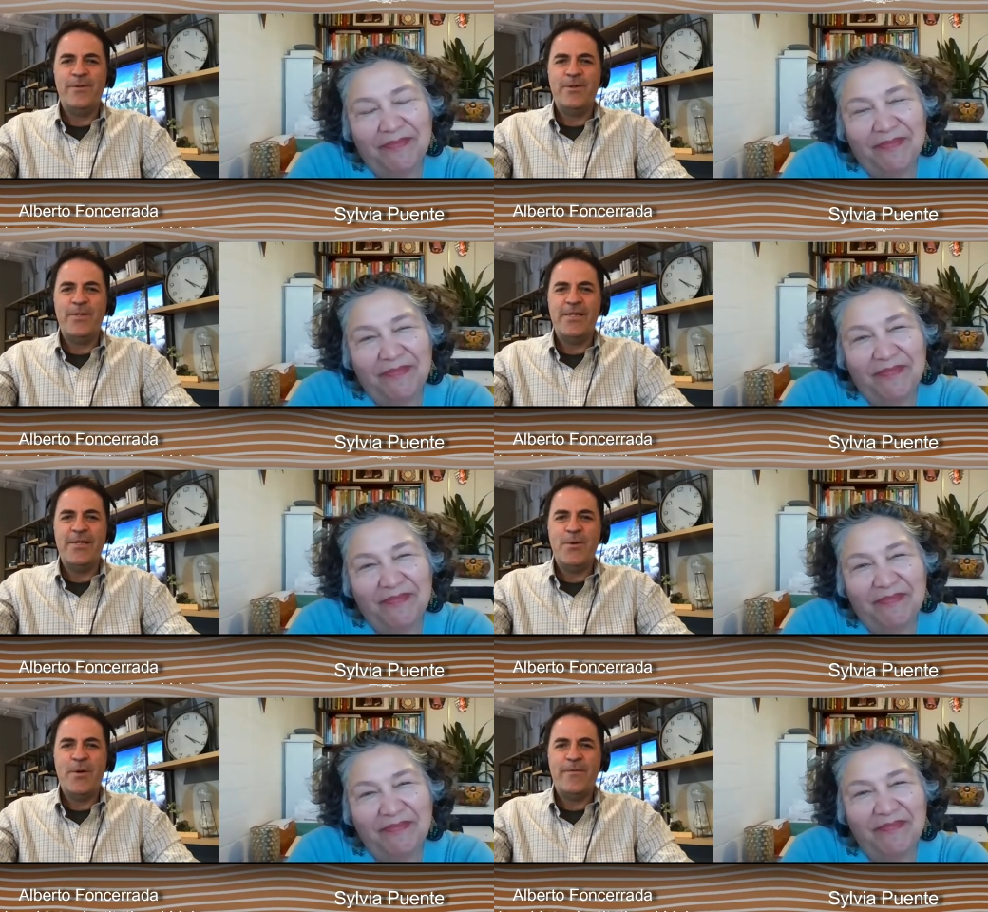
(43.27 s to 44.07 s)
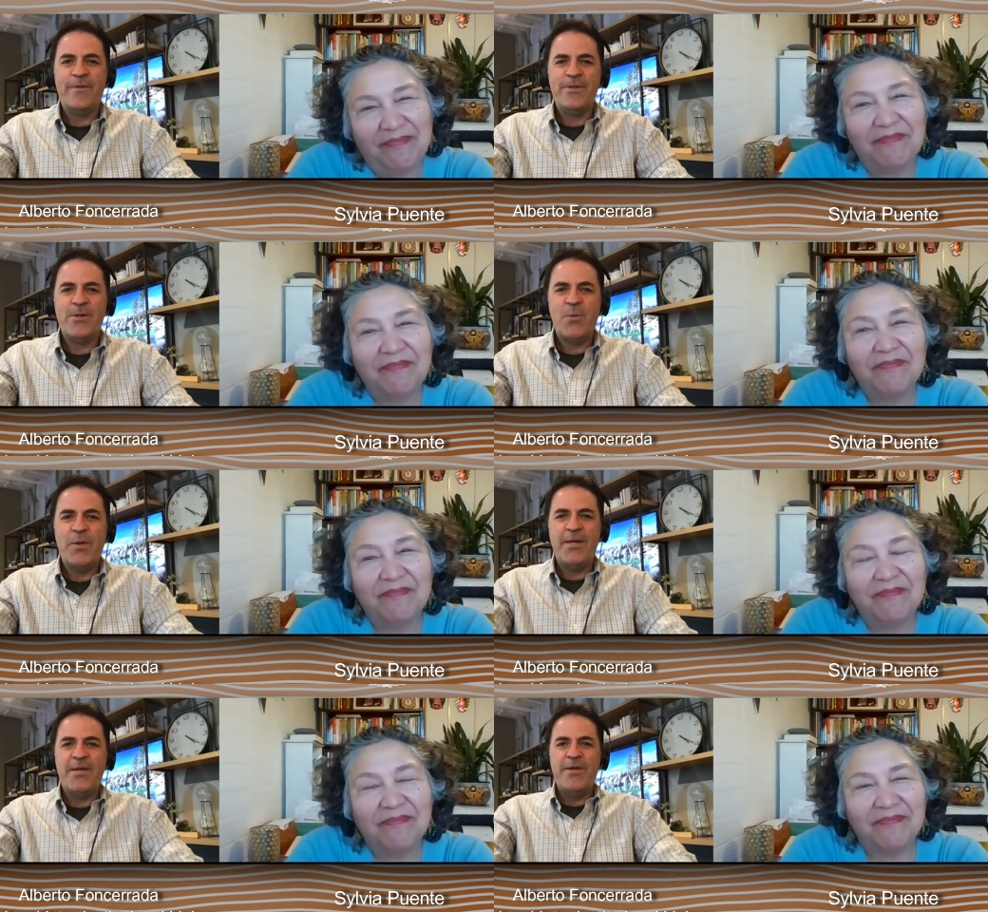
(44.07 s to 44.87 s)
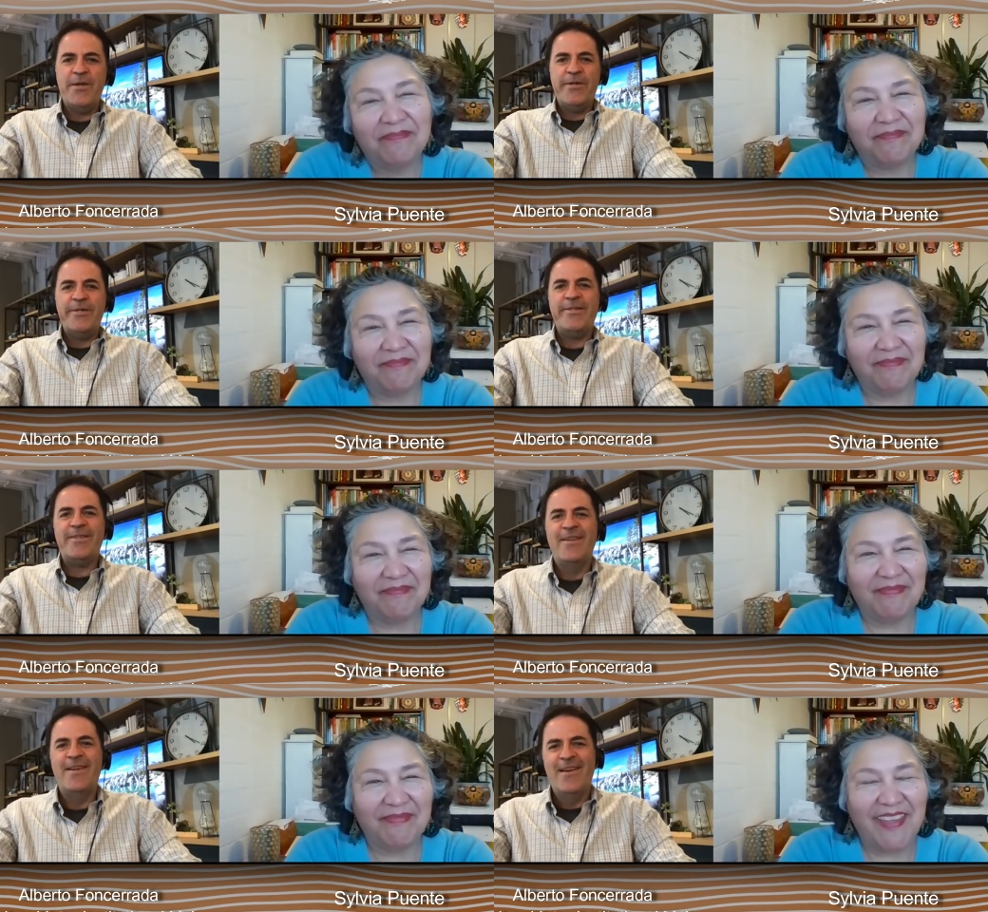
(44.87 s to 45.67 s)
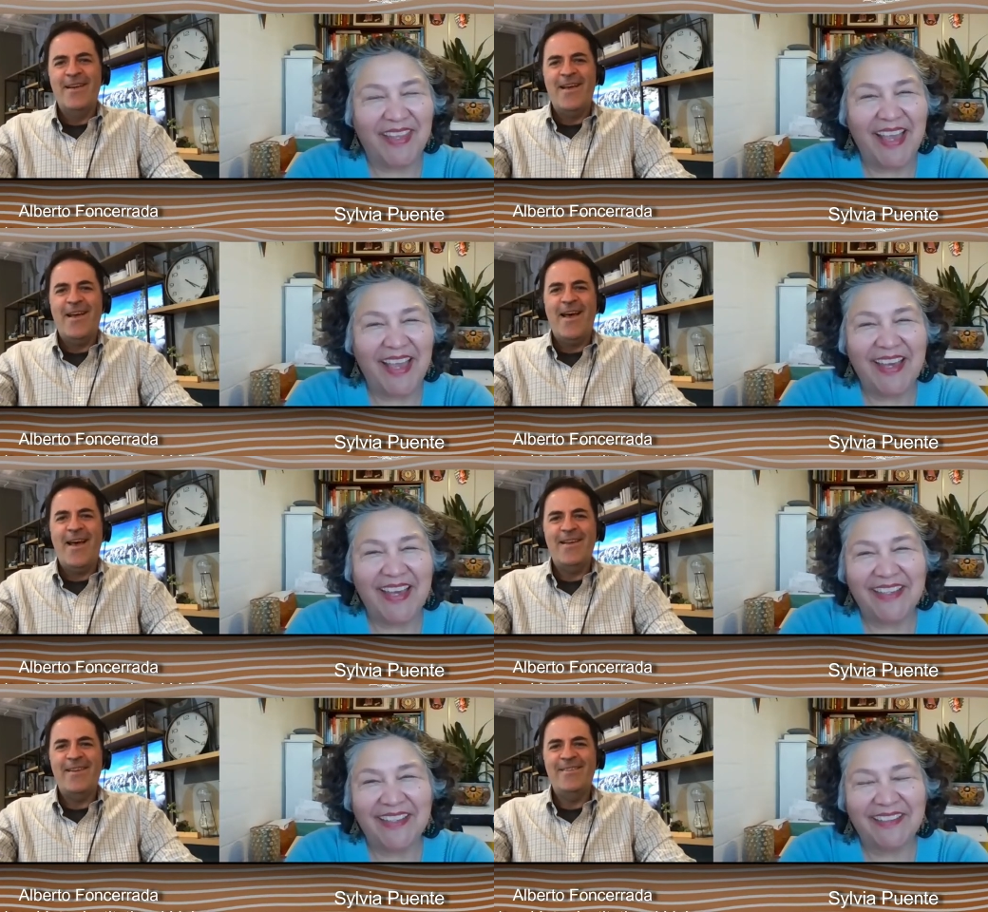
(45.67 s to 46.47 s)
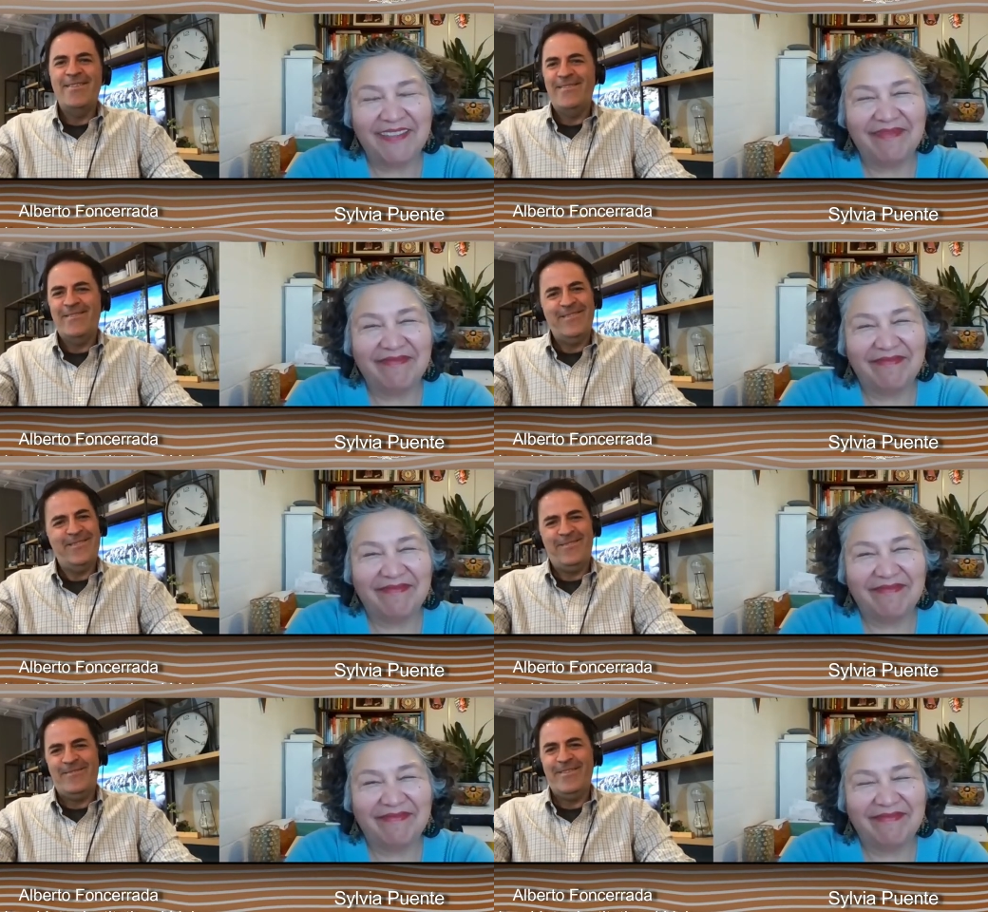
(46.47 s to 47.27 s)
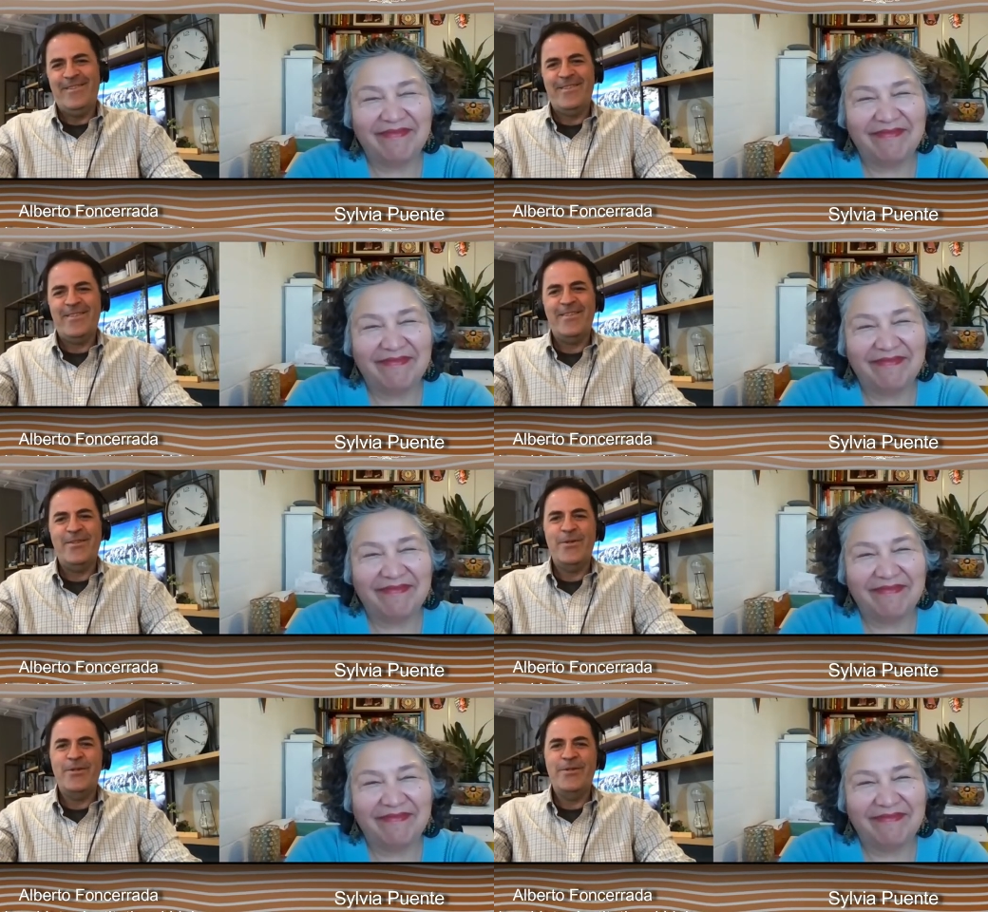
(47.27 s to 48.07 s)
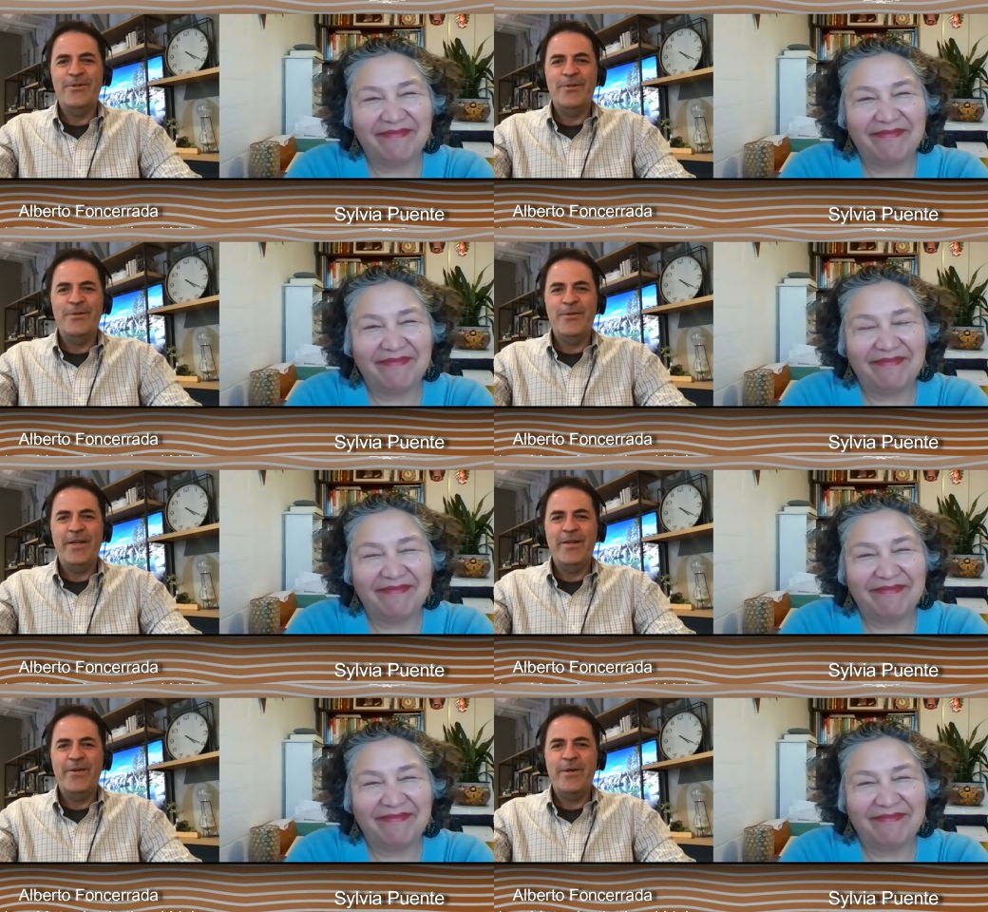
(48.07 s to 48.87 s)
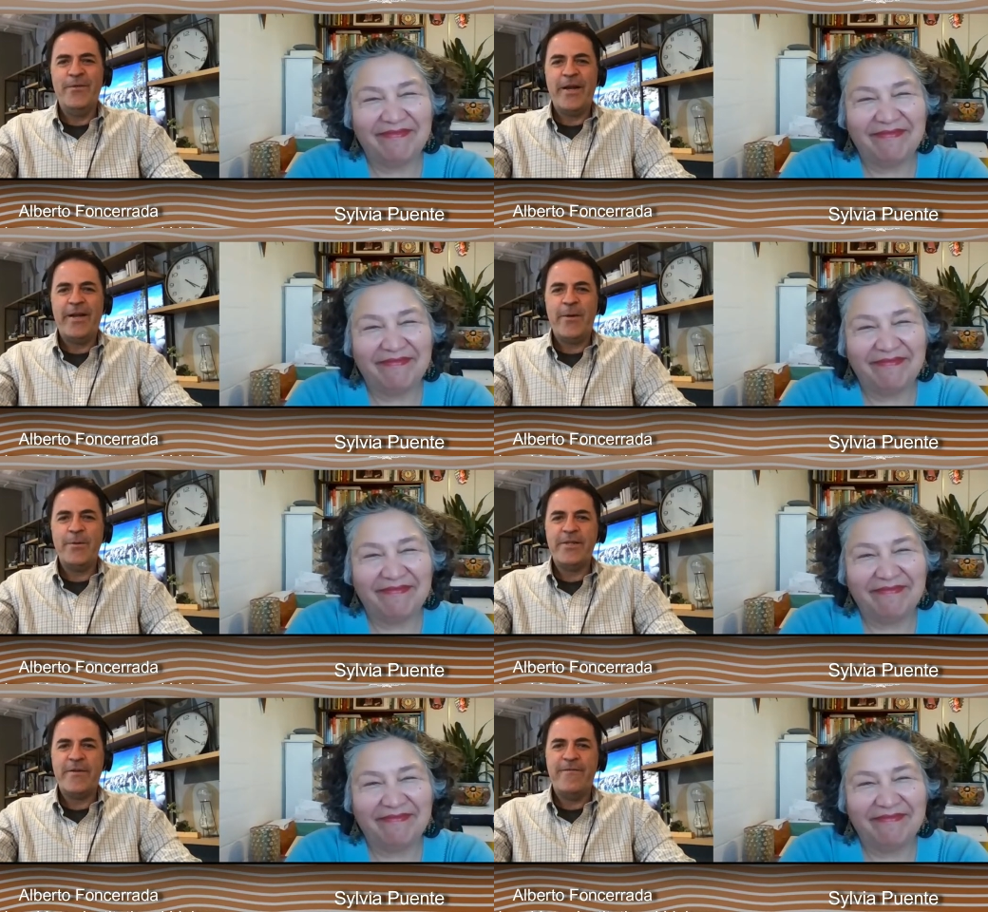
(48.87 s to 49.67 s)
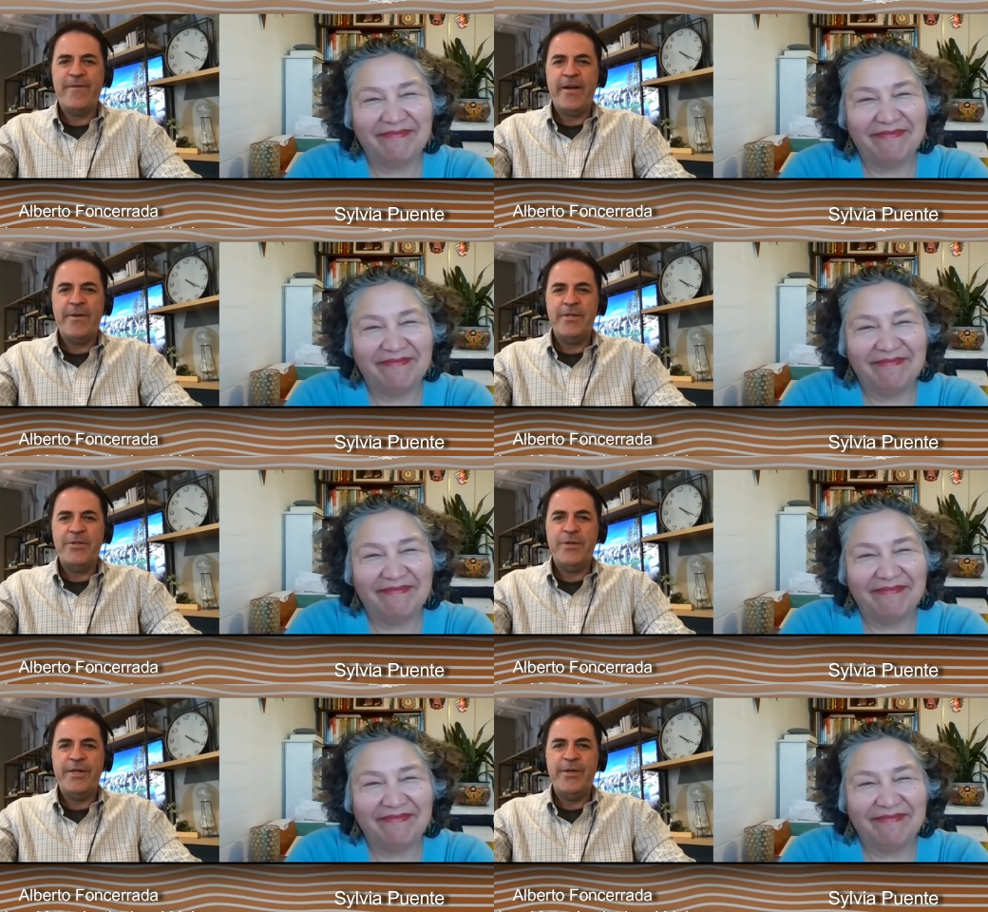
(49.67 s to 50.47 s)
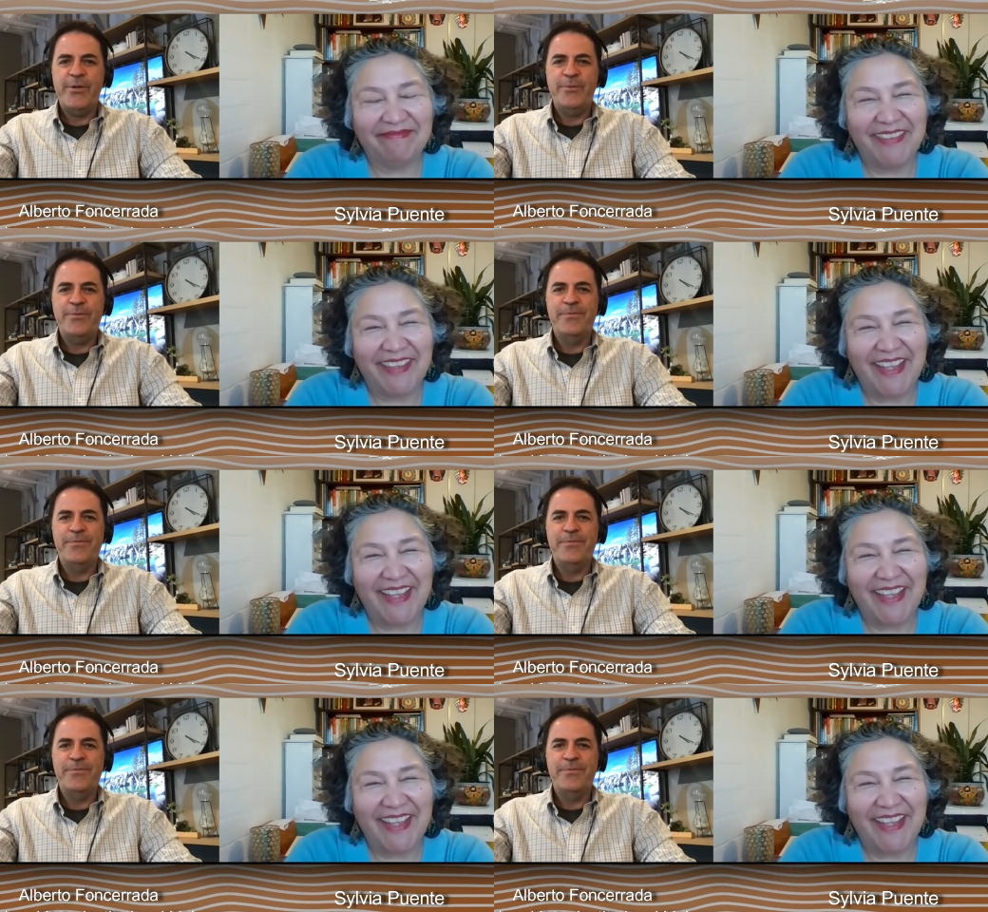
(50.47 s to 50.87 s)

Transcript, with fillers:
Speaker 1: to see you after so many years. Yeah. And it's you, you really look great. How is confinement treating you?